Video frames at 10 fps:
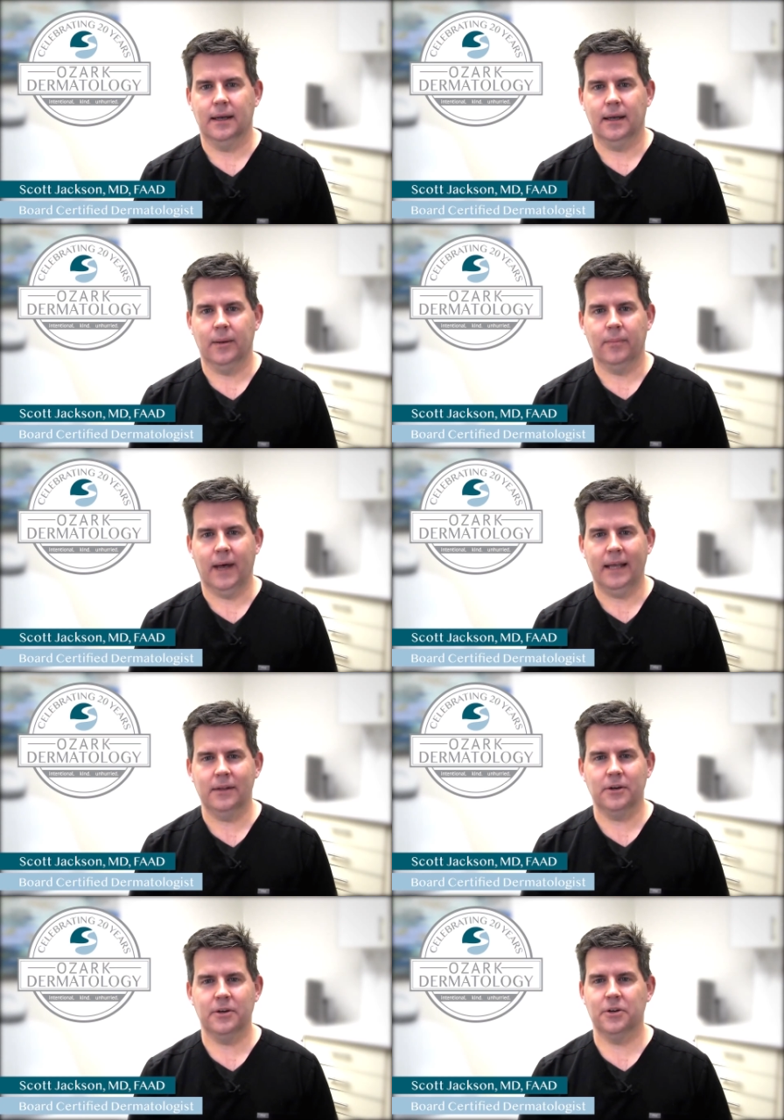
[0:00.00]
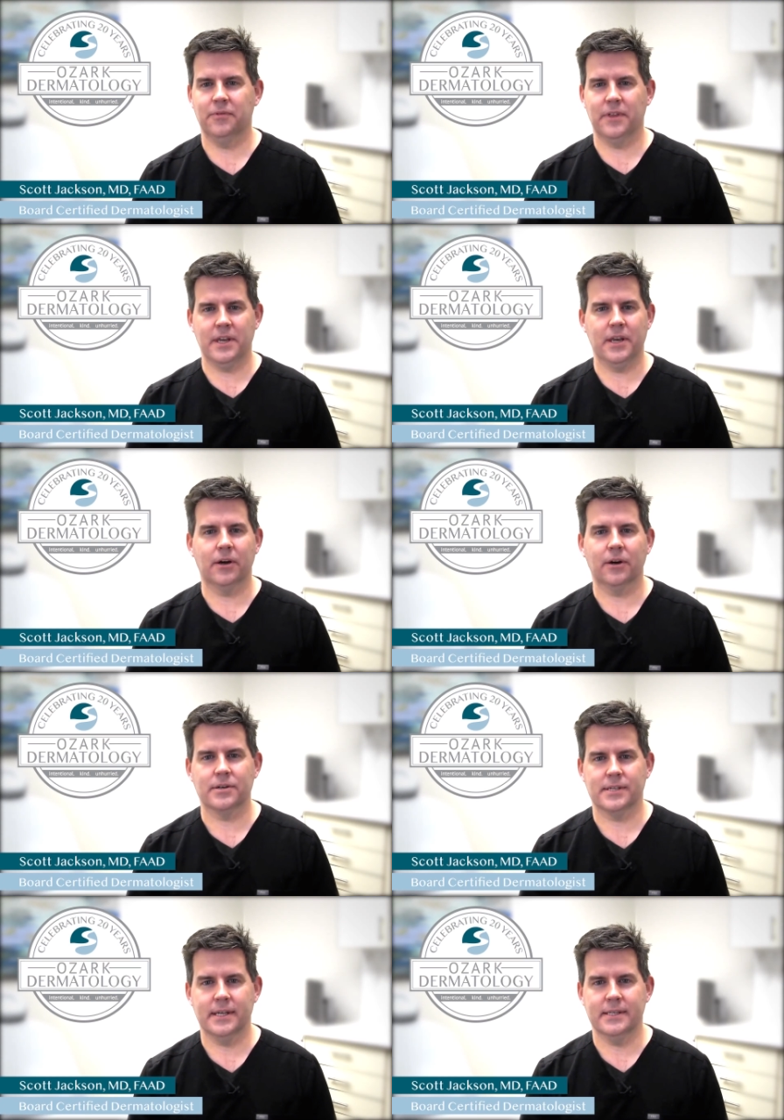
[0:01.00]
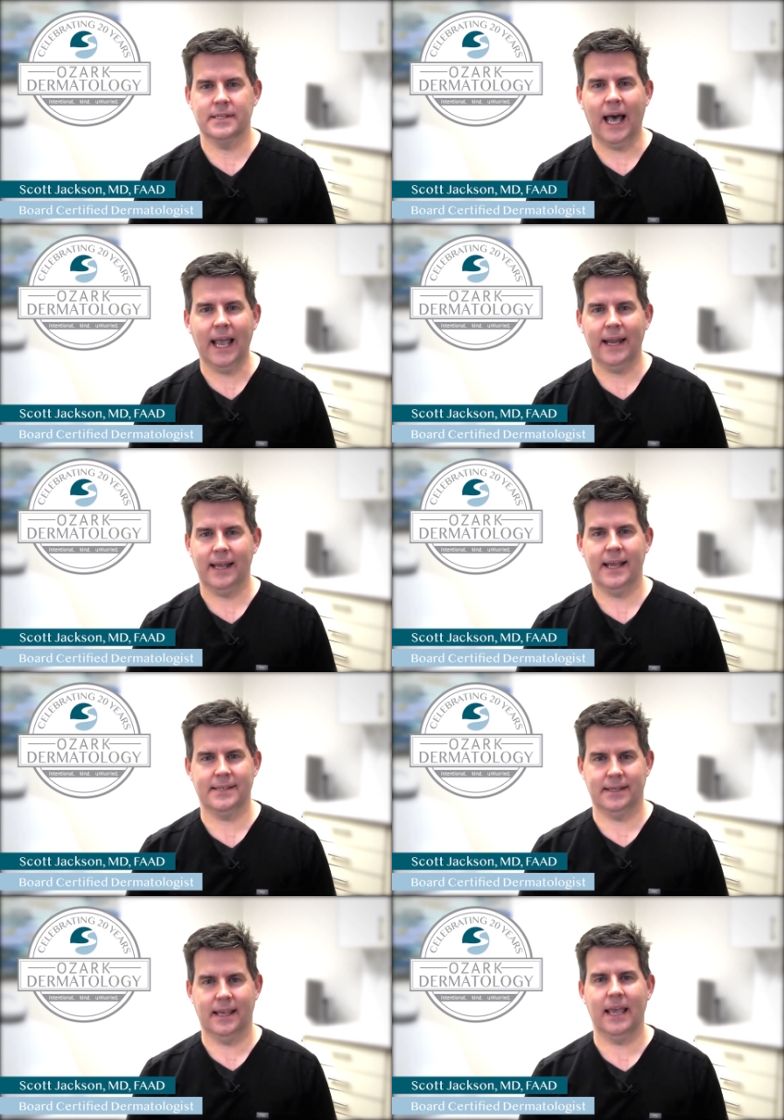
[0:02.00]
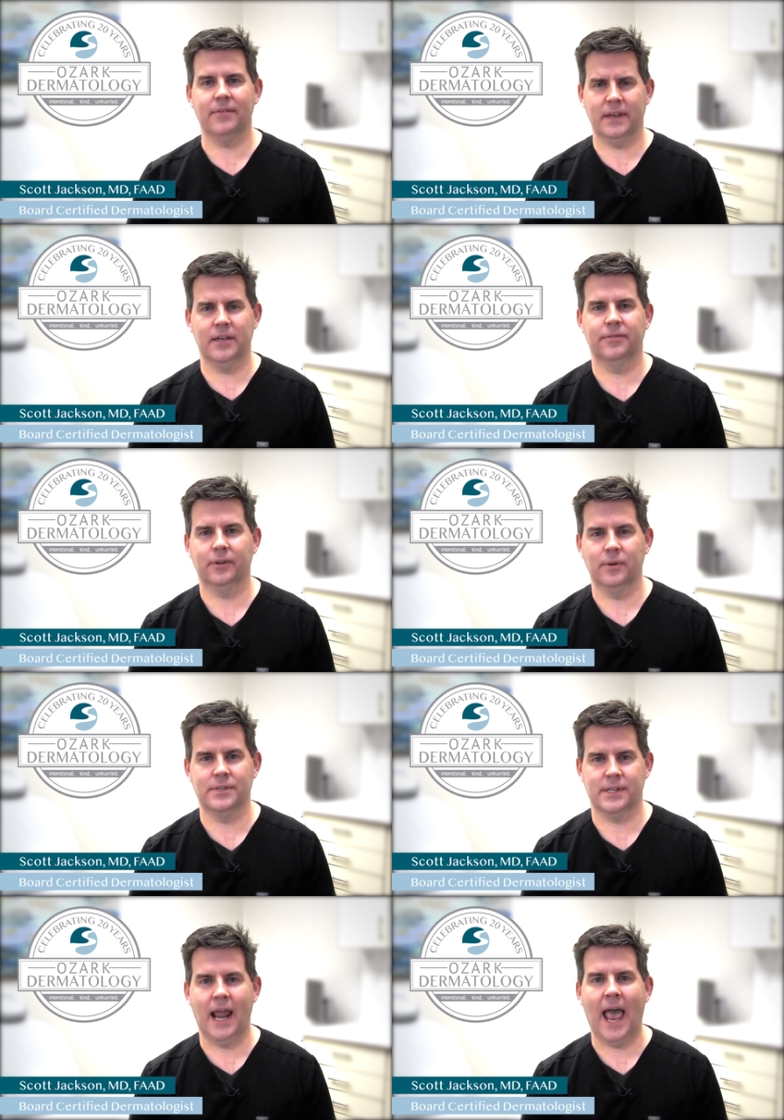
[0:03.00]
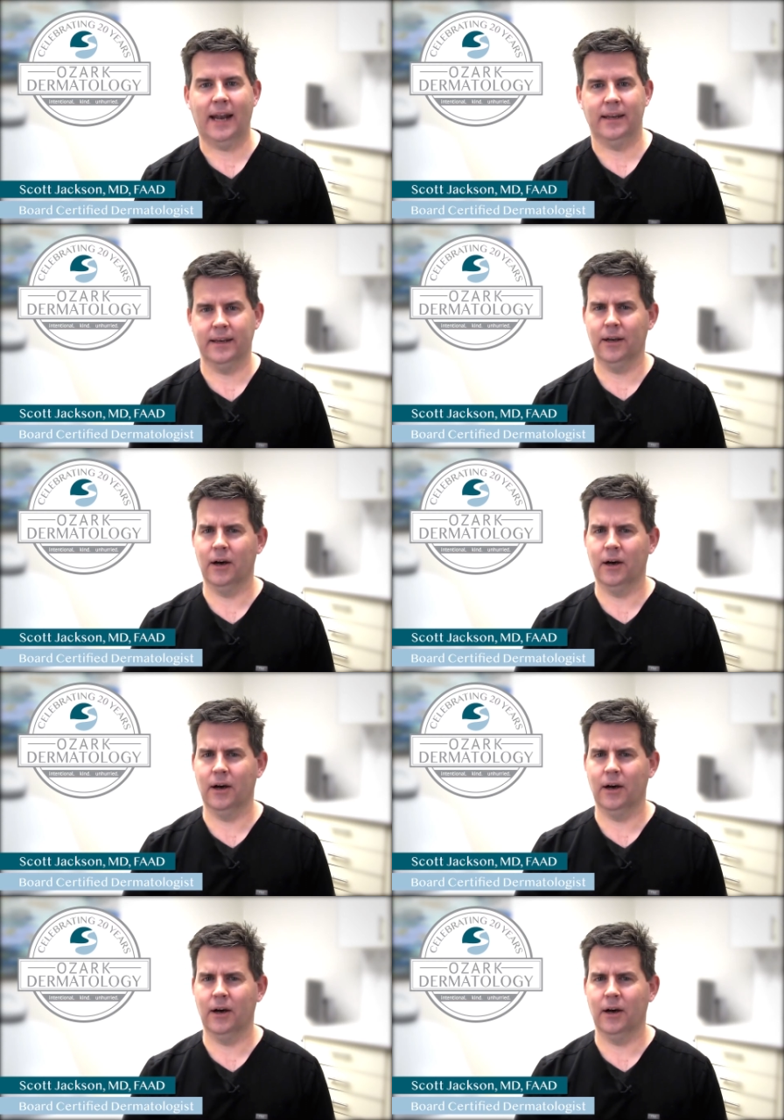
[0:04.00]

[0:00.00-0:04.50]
I learned over the years that diet has a heavy influence in acne,